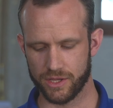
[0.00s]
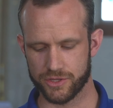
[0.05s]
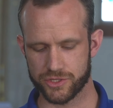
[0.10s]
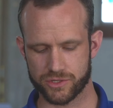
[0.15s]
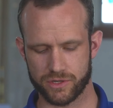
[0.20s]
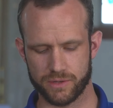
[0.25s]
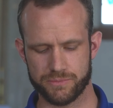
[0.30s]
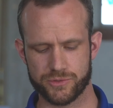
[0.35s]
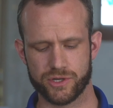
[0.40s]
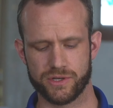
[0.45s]

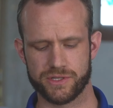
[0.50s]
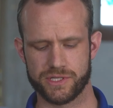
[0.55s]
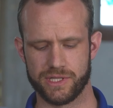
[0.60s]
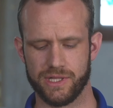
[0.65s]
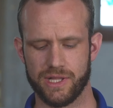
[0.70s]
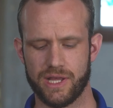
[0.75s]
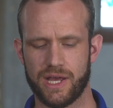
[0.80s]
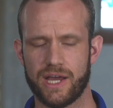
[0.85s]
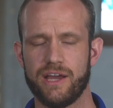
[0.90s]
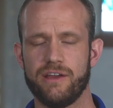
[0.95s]
Scripture is
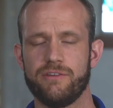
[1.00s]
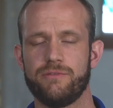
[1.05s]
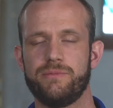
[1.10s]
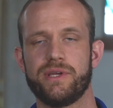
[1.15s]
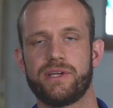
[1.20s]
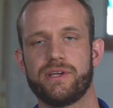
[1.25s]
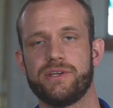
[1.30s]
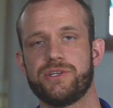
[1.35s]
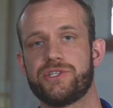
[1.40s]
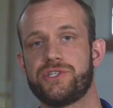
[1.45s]
alive
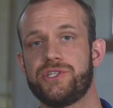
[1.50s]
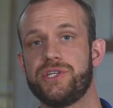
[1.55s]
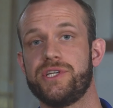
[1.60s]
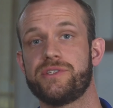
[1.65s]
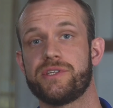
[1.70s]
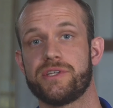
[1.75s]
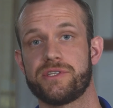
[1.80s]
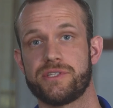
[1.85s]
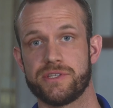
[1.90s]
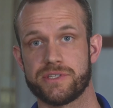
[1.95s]
because
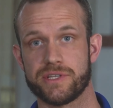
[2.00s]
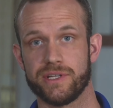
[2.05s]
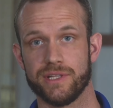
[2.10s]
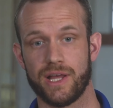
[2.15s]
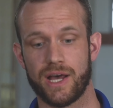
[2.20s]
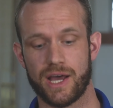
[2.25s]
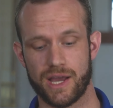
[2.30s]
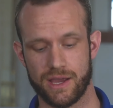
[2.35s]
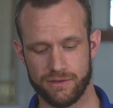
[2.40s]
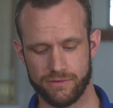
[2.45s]
Jesus is
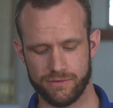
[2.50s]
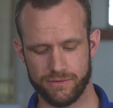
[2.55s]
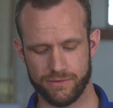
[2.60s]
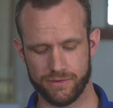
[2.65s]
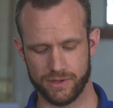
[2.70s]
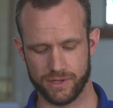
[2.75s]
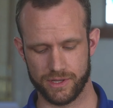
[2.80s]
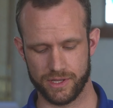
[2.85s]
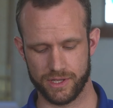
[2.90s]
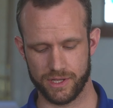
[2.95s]
alive,
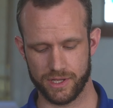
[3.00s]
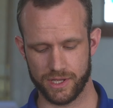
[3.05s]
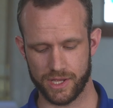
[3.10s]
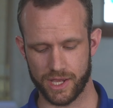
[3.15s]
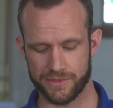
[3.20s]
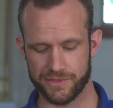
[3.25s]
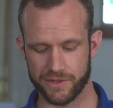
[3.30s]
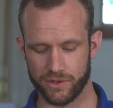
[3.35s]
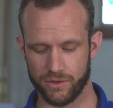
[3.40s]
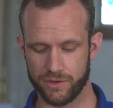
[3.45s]

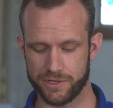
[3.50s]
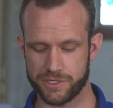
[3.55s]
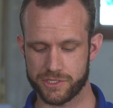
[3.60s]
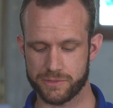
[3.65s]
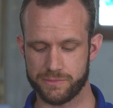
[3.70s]
and the Holy